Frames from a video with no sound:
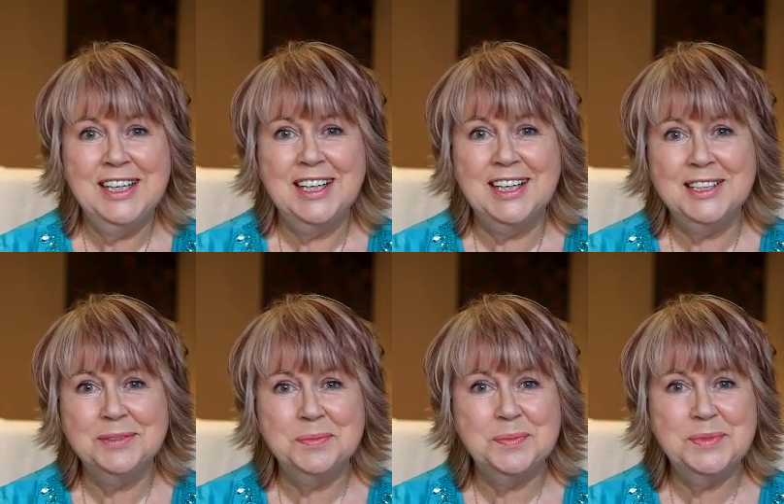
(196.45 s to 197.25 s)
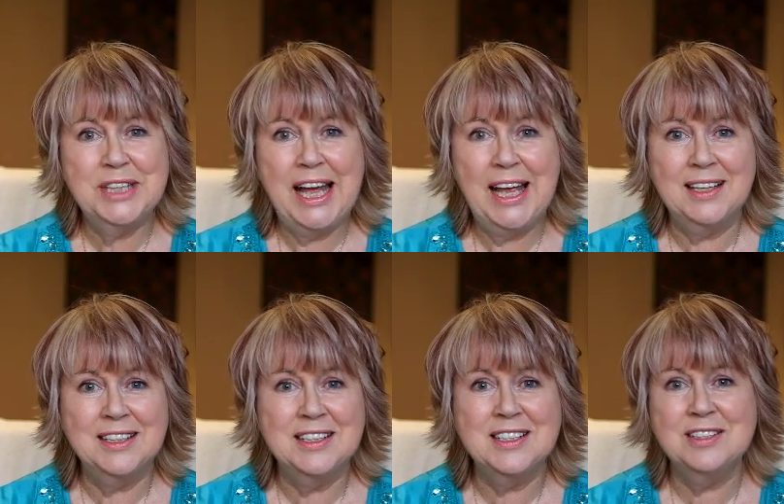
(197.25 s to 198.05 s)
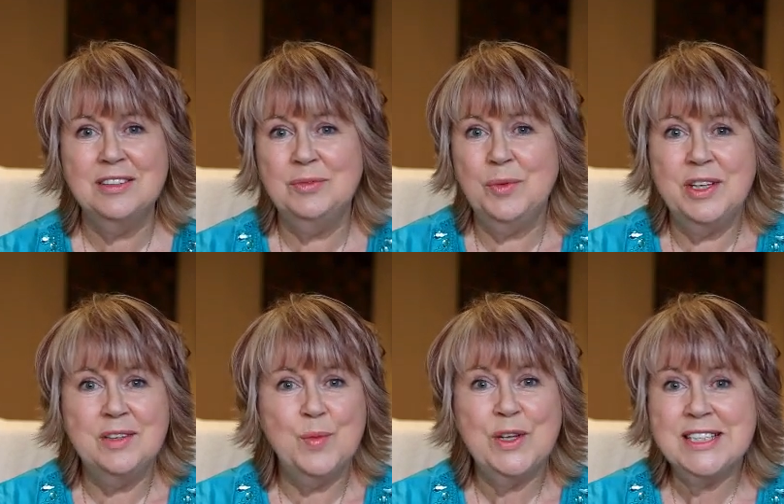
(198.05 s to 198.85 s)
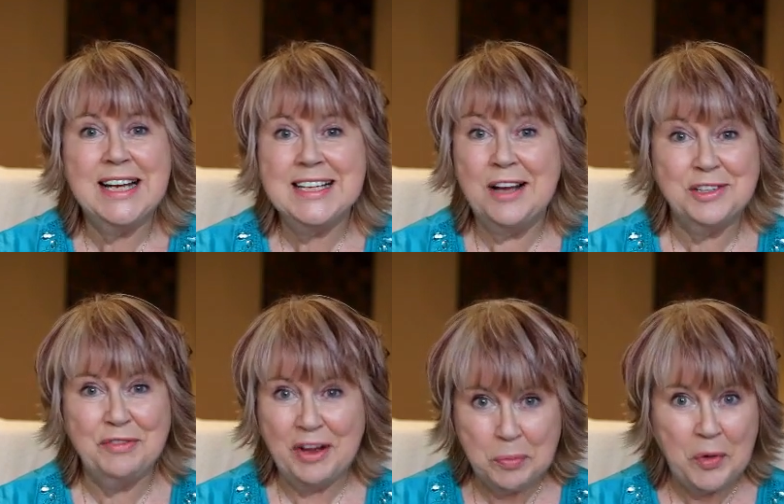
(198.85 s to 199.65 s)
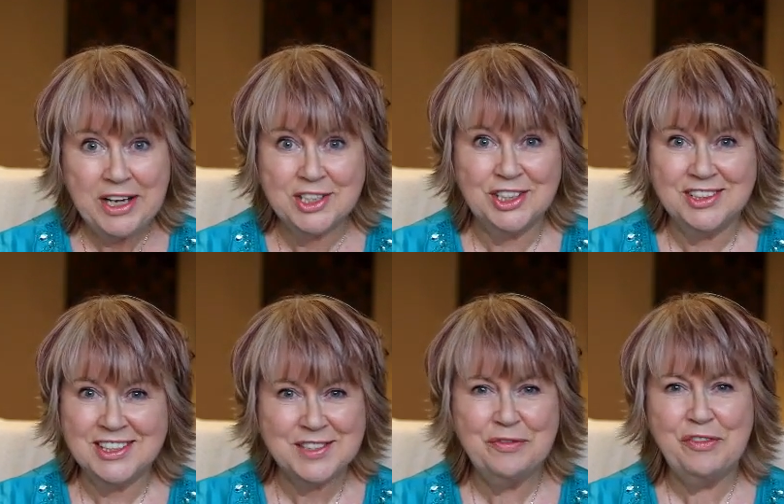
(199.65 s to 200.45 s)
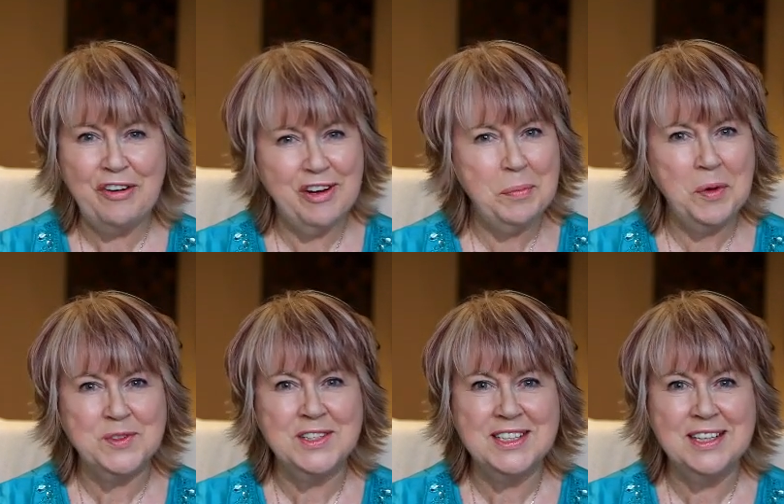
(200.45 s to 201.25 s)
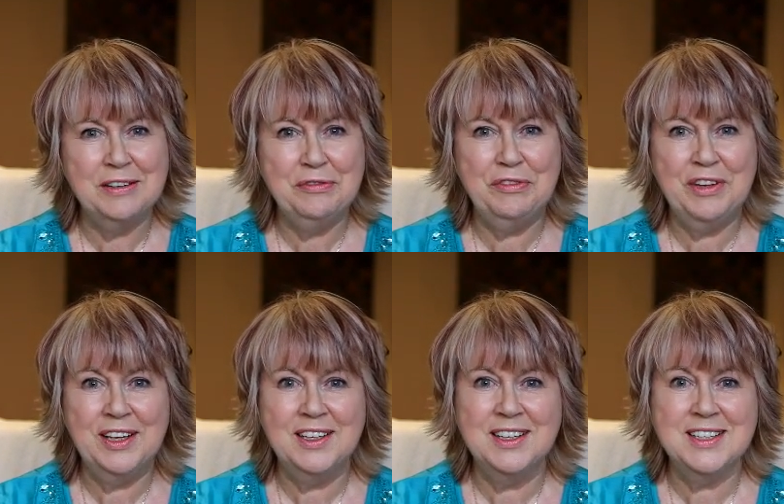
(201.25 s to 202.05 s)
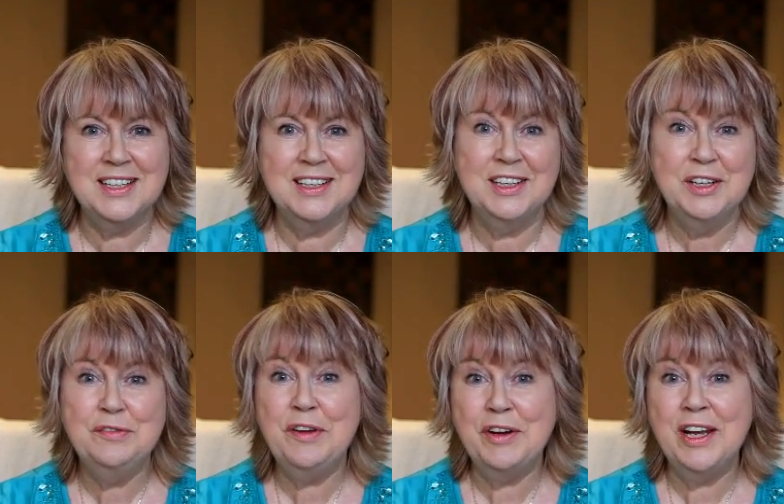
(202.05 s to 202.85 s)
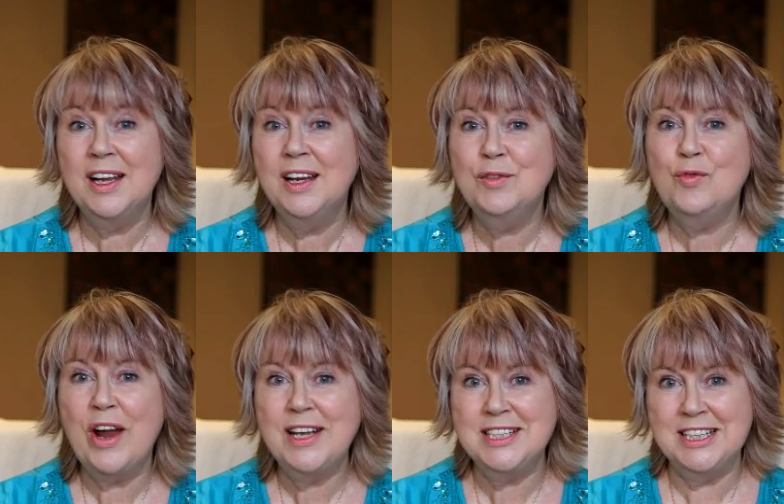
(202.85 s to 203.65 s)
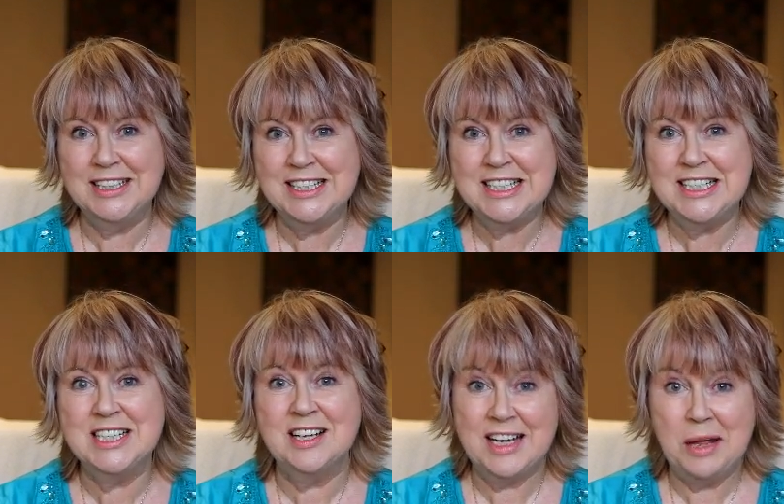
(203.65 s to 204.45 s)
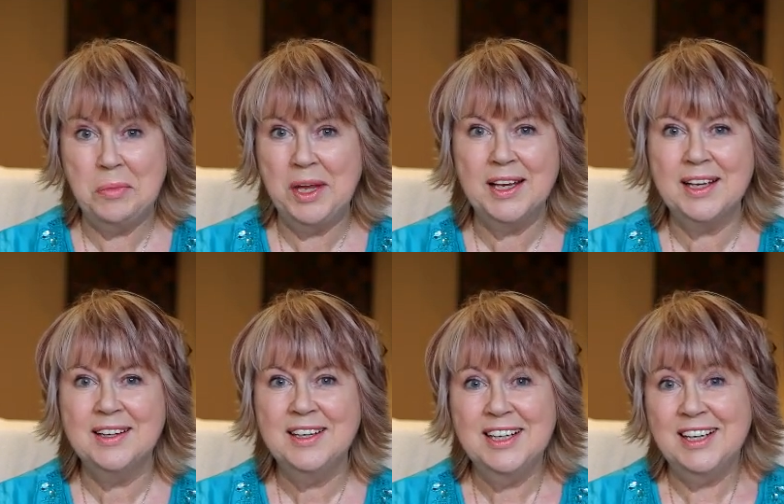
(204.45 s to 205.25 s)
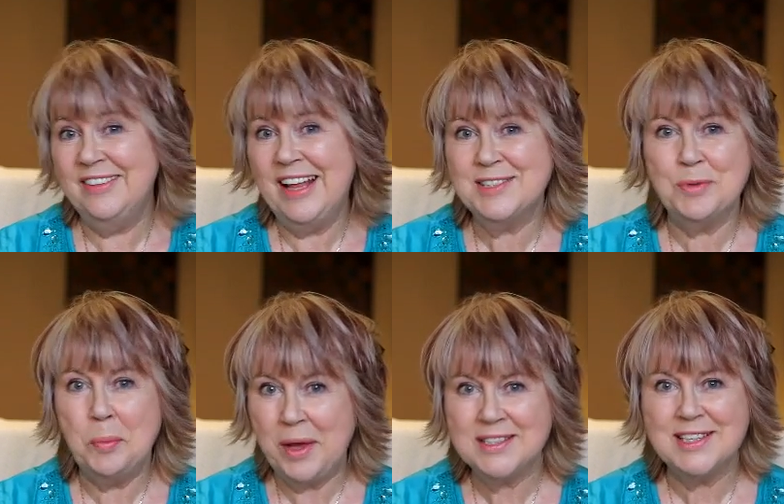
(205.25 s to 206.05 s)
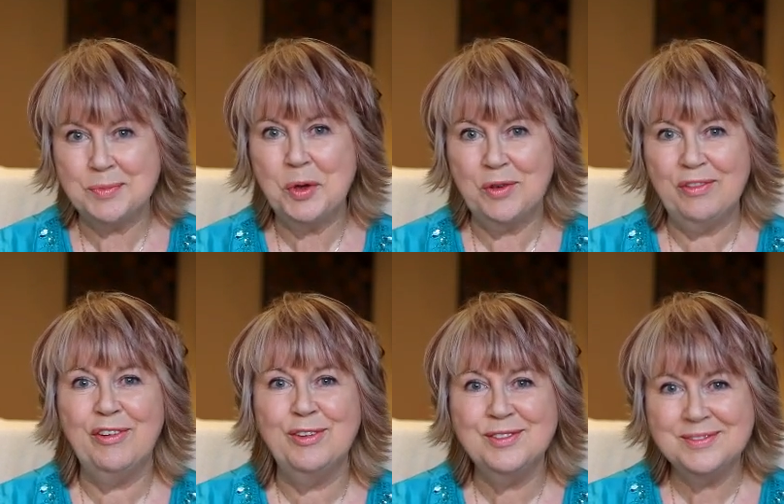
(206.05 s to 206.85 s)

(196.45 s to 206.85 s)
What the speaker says: And we send out a vibration that's very positive and very radiant and dynamic, and that's what makes us beautiful.